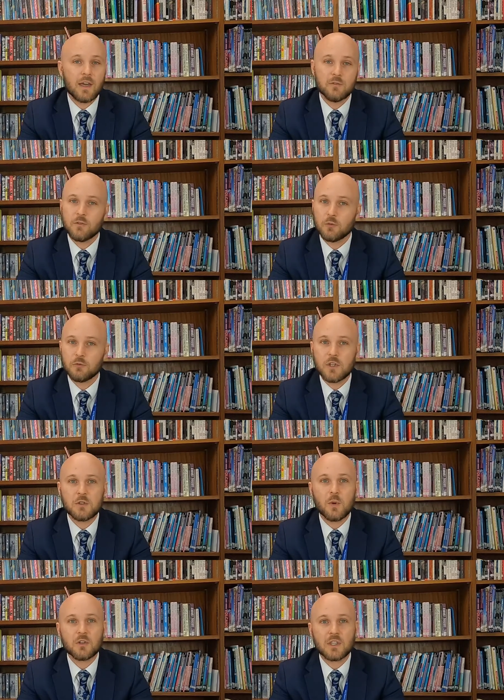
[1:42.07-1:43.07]
and feel free
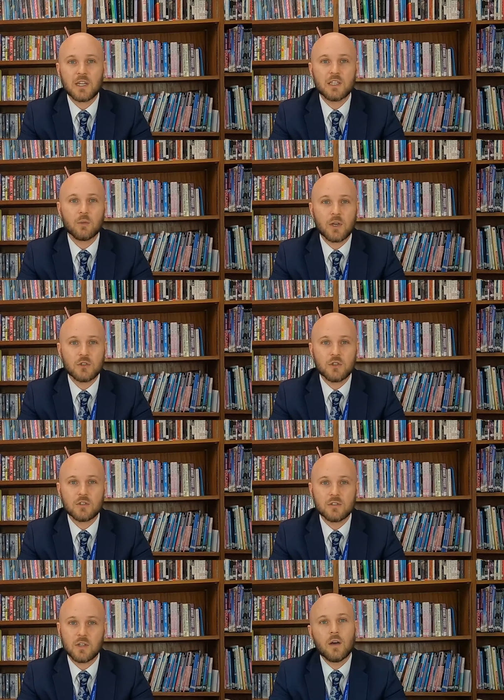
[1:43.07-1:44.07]
to ask any
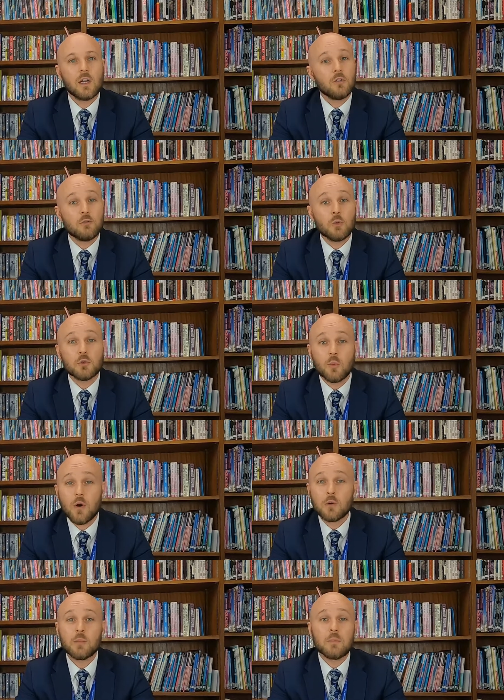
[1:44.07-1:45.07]
questions. I look forward to
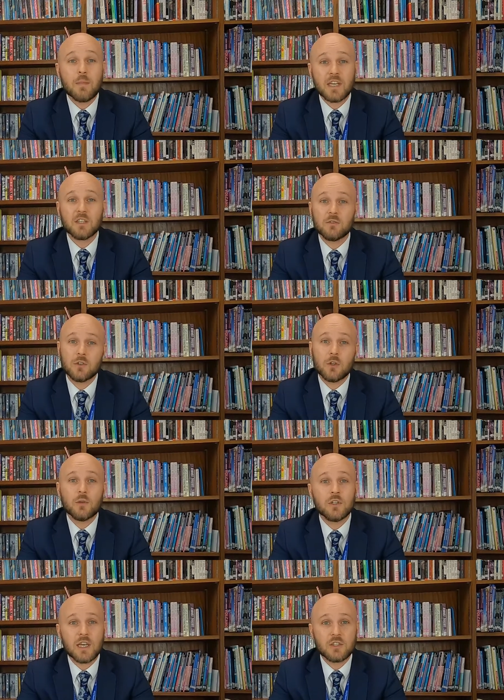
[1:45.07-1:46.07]
welcoming many of
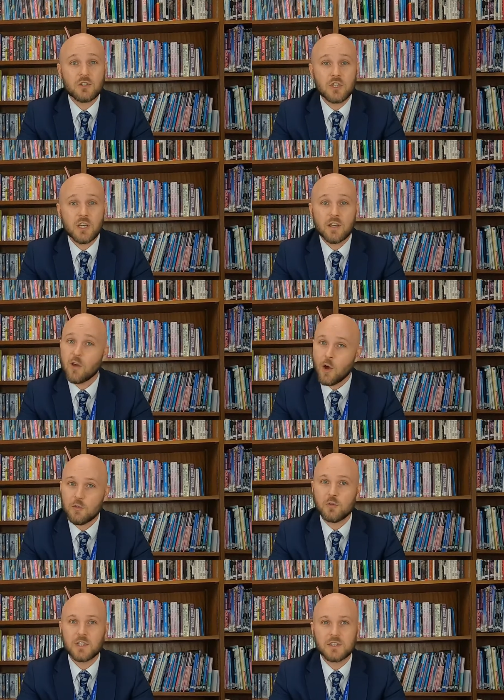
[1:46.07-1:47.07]
you next year,
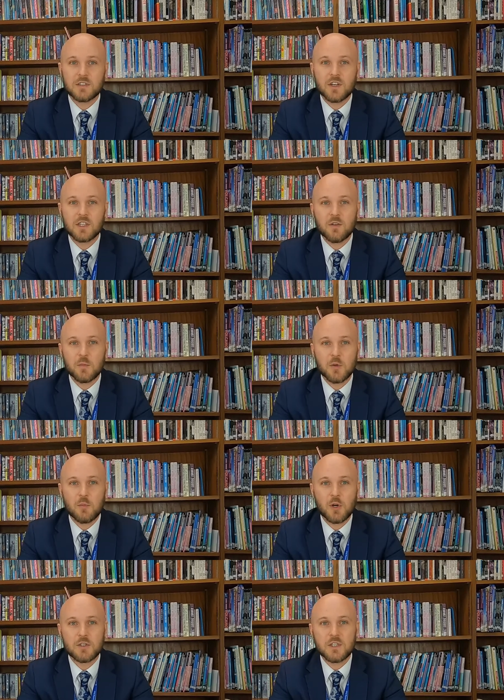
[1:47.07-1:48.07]
hopefully to study government
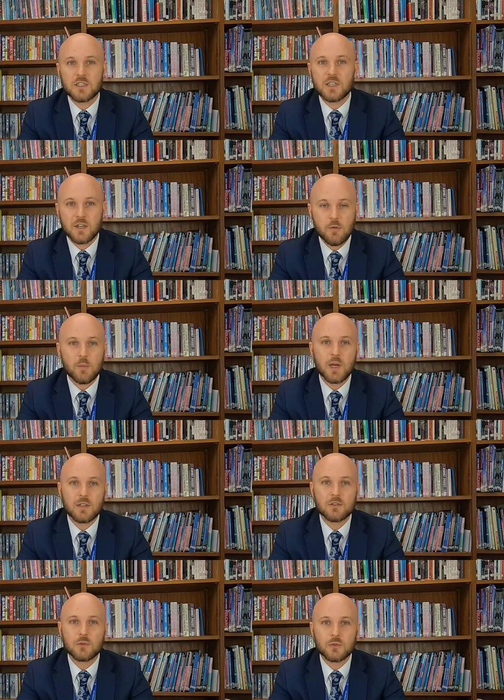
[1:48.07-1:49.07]
and politics here at
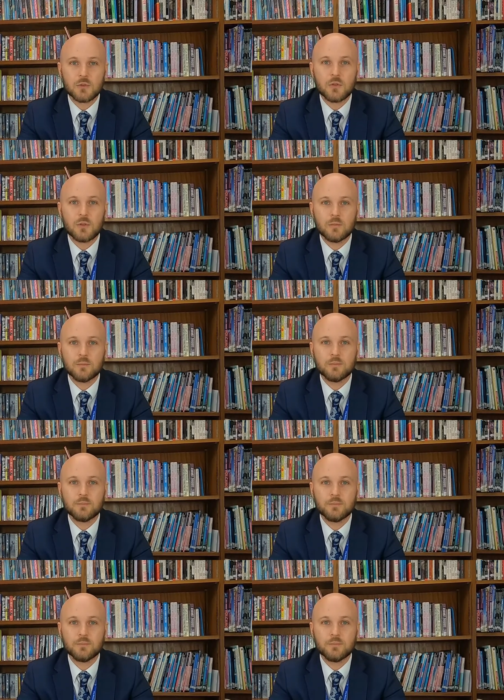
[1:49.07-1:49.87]
Baylis Court School.